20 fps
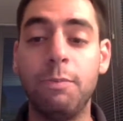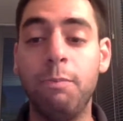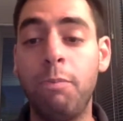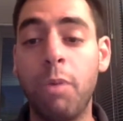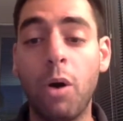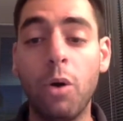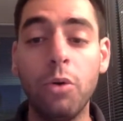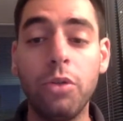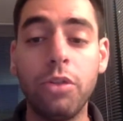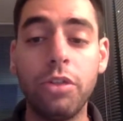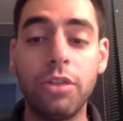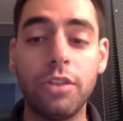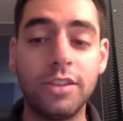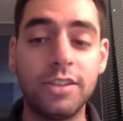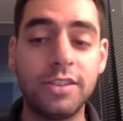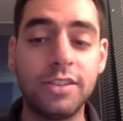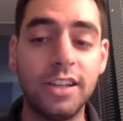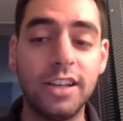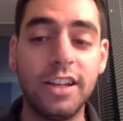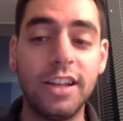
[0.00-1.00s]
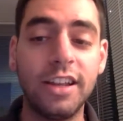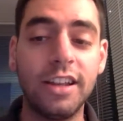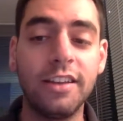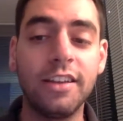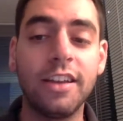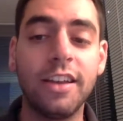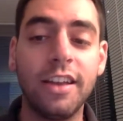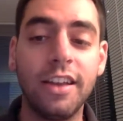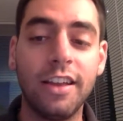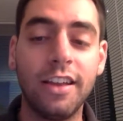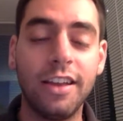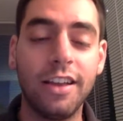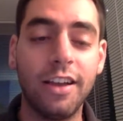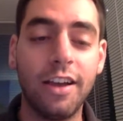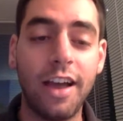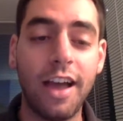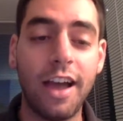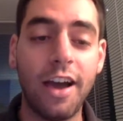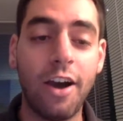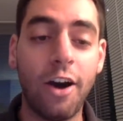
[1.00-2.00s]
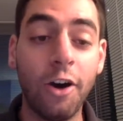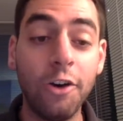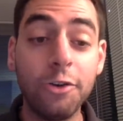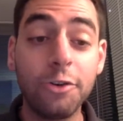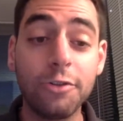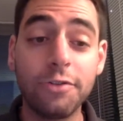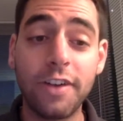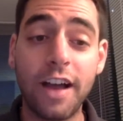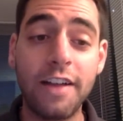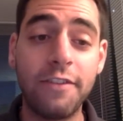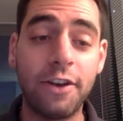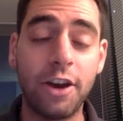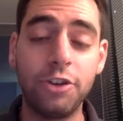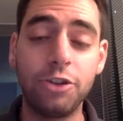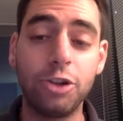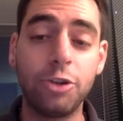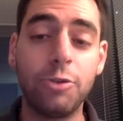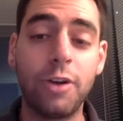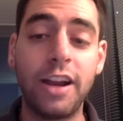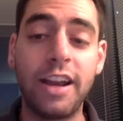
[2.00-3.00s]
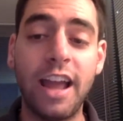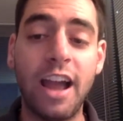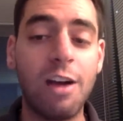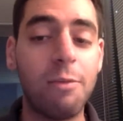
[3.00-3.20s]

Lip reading: Both sitting under 500 right now,